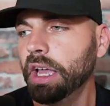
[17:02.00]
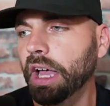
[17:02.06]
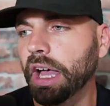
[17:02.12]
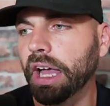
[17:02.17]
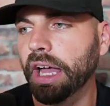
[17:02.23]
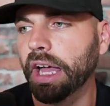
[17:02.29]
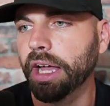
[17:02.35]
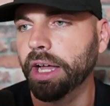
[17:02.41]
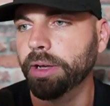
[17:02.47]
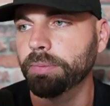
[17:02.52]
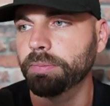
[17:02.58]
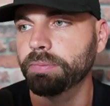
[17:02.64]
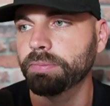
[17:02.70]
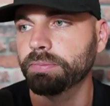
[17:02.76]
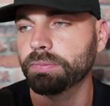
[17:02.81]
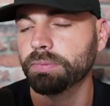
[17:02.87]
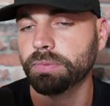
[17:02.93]

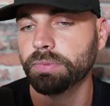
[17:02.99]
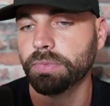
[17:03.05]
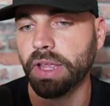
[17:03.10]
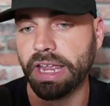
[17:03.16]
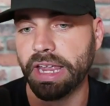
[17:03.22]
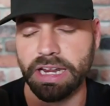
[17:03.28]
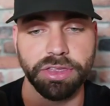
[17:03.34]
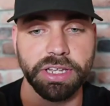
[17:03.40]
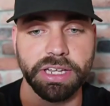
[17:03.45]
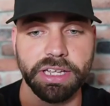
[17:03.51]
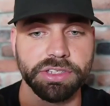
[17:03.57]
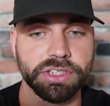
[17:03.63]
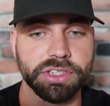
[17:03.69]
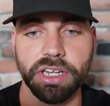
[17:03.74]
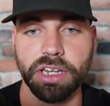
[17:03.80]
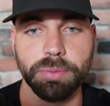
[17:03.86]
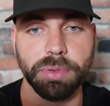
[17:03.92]
And I think
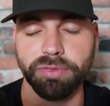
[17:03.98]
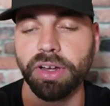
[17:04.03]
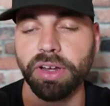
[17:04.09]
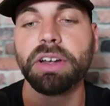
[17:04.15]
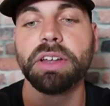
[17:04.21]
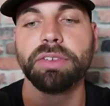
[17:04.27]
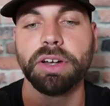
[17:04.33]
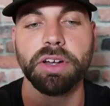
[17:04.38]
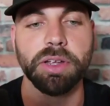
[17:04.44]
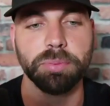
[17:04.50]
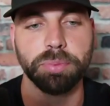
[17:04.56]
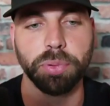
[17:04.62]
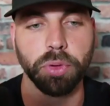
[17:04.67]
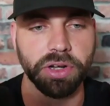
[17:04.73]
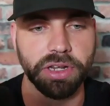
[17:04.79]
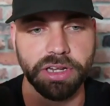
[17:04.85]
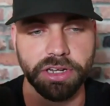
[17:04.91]
it's going to be very, very
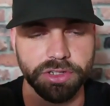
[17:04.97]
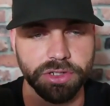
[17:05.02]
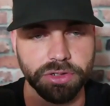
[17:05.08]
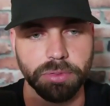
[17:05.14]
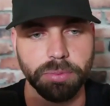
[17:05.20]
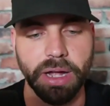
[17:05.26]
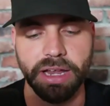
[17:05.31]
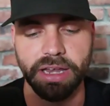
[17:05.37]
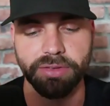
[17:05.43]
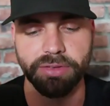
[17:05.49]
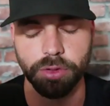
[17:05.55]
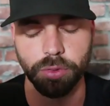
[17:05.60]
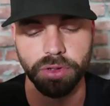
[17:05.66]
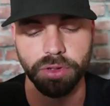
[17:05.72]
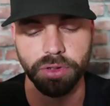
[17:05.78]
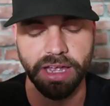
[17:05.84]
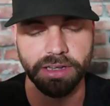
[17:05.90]
important here to remind
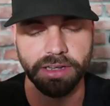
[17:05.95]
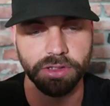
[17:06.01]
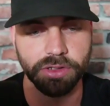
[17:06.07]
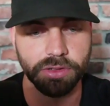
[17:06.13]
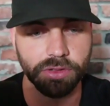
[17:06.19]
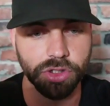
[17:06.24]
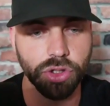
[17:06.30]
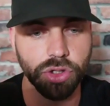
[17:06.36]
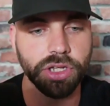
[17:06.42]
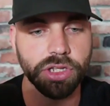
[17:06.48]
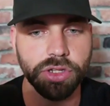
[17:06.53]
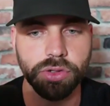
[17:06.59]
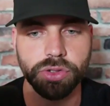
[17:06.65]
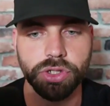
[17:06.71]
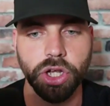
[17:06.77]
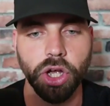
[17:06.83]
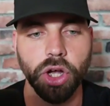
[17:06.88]
everyone that you can
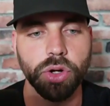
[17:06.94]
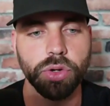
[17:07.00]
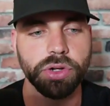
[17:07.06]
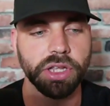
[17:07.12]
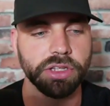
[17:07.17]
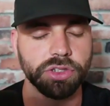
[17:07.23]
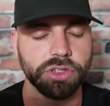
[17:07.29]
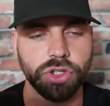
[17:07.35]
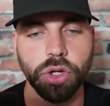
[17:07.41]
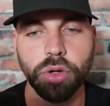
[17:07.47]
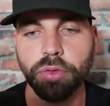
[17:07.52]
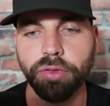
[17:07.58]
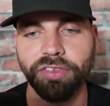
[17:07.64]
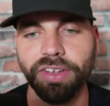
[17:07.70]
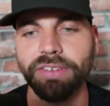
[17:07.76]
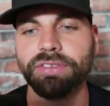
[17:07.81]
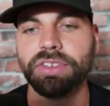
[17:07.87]
use code
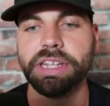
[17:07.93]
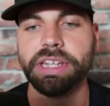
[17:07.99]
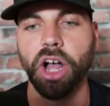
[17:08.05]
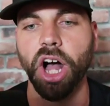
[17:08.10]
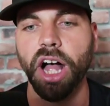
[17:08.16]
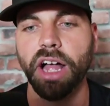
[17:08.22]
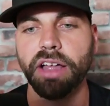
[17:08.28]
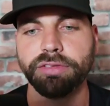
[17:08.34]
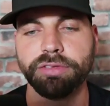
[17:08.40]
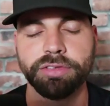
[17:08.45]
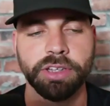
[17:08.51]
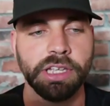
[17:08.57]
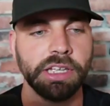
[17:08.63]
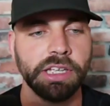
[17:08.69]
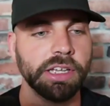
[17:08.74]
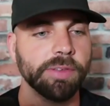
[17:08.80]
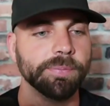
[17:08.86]
250 off
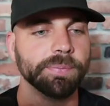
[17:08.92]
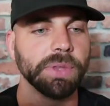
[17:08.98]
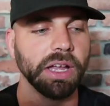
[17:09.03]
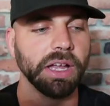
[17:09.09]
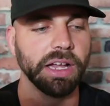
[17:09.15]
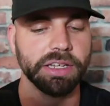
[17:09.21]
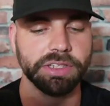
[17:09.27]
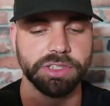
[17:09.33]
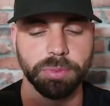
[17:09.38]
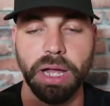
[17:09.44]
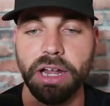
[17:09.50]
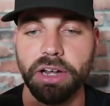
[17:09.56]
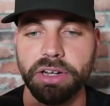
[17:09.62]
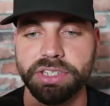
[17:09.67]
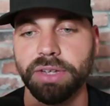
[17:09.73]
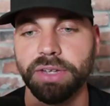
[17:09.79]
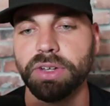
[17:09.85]
to buy
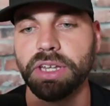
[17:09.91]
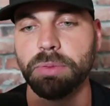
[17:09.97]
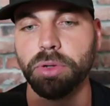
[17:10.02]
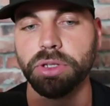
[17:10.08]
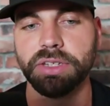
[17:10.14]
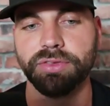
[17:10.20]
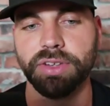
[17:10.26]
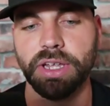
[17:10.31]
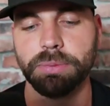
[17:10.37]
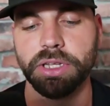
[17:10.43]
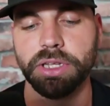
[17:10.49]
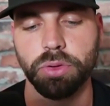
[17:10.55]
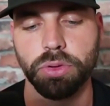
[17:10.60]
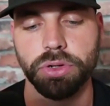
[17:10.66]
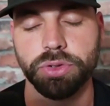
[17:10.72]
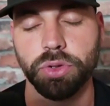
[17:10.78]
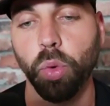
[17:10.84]
our 7-day multifamily
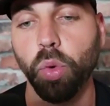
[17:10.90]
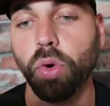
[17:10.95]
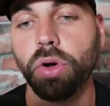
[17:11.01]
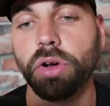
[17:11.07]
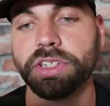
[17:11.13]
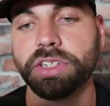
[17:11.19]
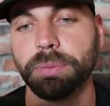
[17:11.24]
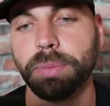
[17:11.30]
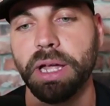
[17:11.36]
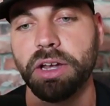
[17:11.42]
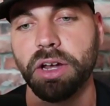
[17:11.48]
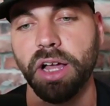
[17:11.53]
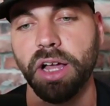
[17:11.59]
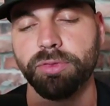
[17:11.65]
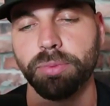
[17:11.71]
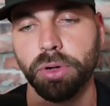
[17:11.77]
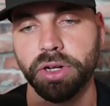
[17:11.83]
course or to buy our
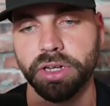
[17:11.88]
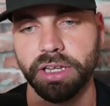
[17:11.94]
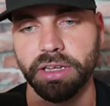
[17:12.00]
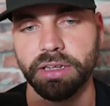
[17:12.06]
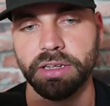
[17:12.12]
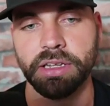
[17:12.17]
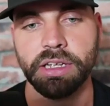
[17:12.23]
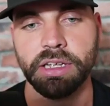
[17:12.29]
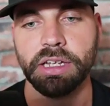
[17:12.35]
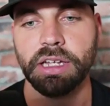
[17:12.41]
off-market